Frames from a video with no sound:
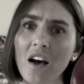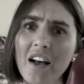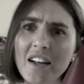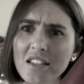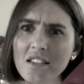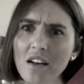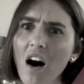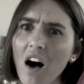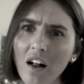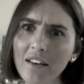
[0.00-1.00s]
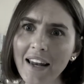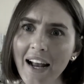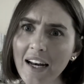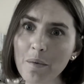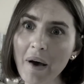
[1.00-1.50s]
it's old
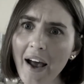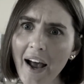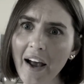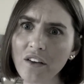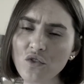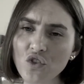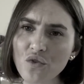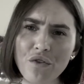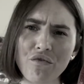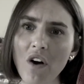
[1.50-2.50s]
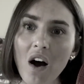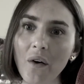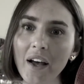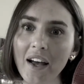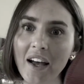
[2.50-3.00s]
lady bag, you should
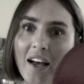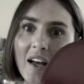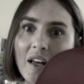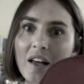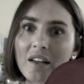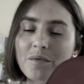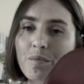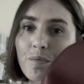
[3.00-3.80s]
throw it.